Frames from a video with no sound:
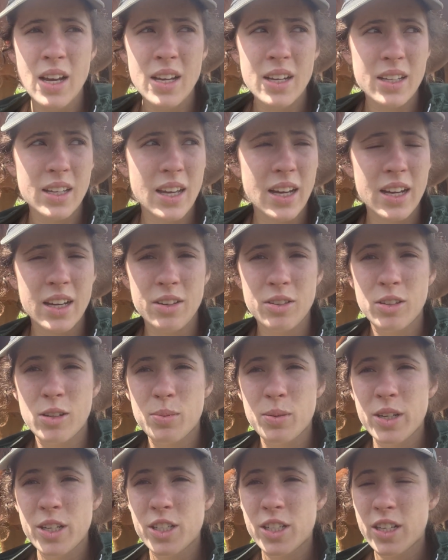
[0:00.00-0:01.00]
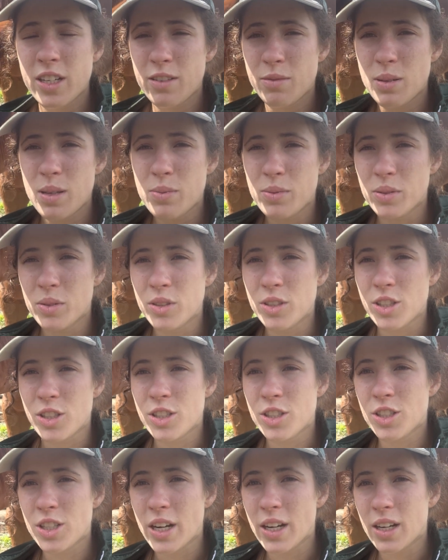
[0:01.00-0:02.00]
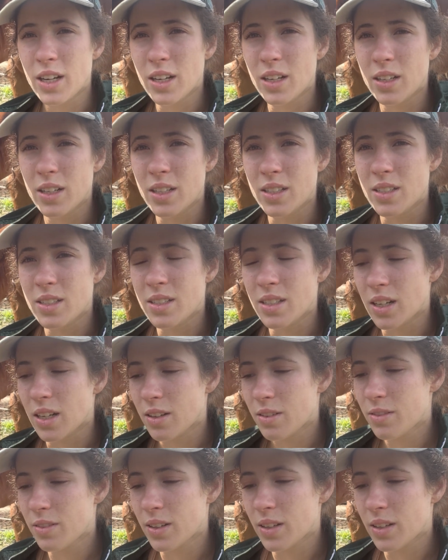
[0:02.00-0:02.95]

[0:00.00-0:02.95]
yeah, I would appreciate if people would just share his stuff,